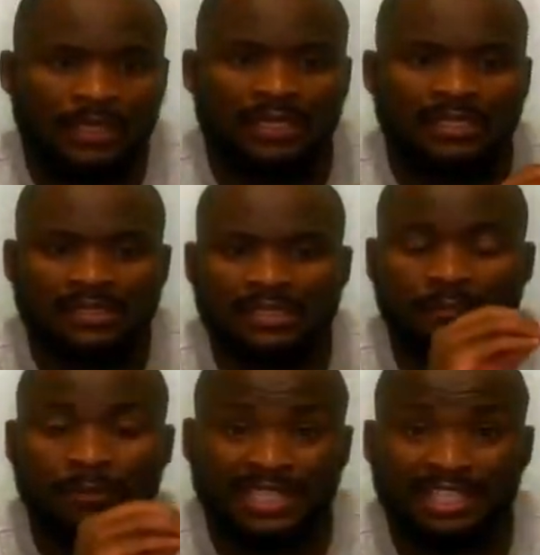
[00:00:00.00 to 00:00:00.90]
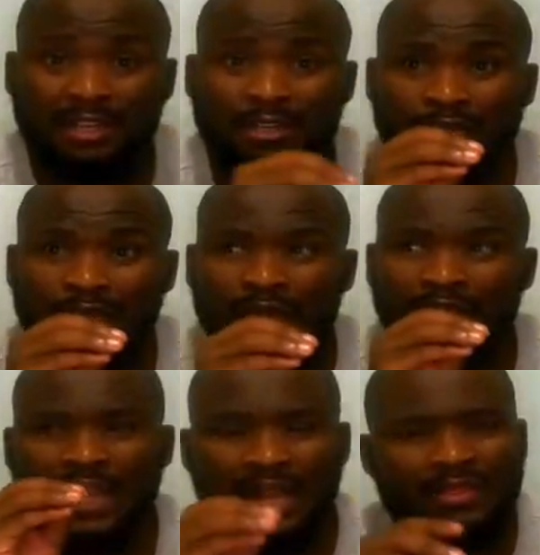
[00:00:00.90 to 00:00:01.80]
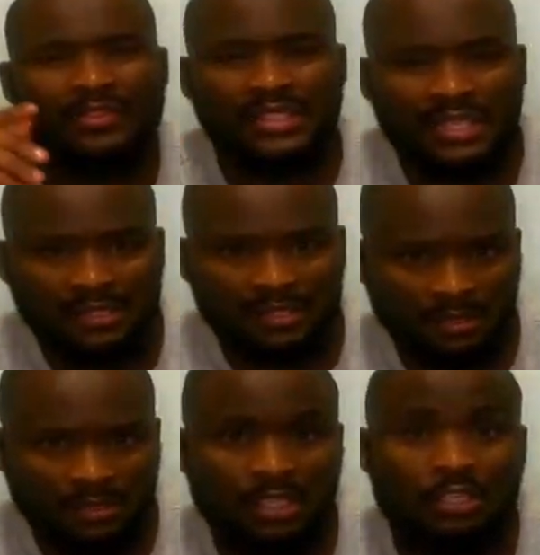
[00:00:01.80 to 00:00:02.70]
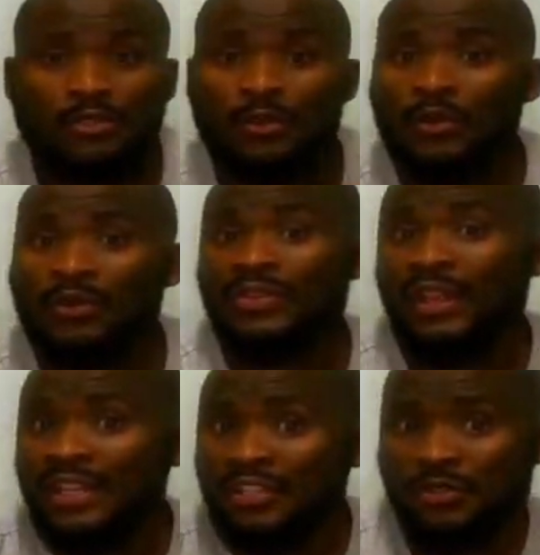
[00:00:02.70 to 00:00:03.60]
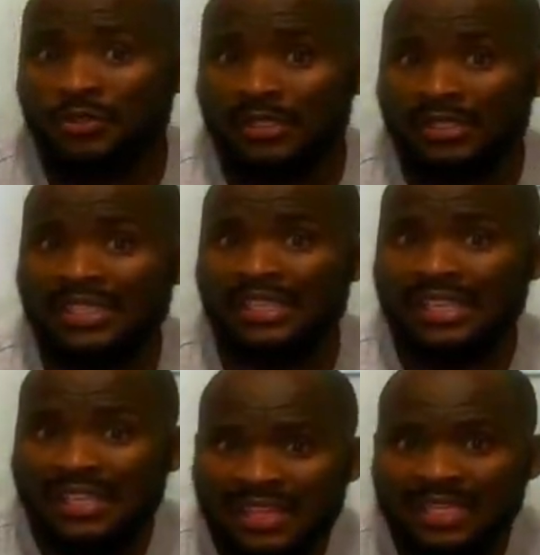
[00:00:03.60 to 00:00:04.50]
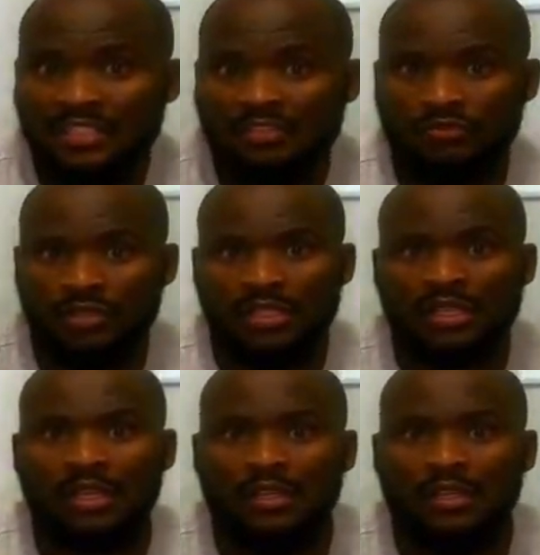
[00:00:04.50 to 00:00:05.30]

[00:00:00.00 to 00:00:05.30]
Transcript: It is Bachelor of health sciences. So their students in that degree